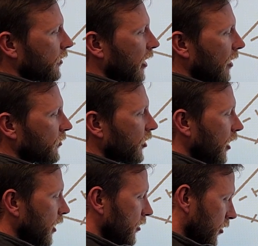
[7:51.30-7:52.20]
times the
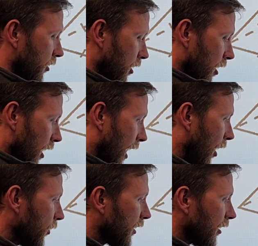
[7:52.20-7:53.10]
height, I
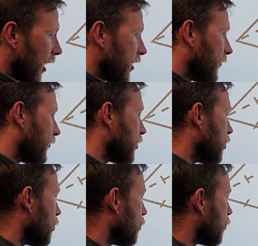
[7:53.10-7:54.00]
would like for
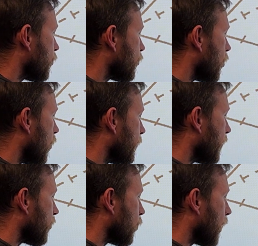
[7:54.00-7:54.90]
you to solve
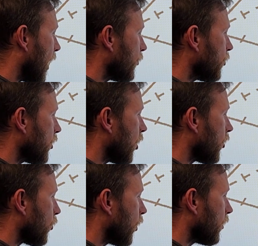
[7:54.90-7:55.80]
this one. I'll do the other
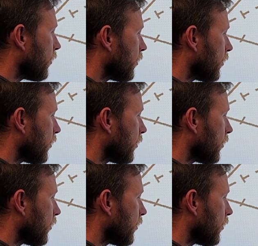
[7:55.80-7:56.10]
one.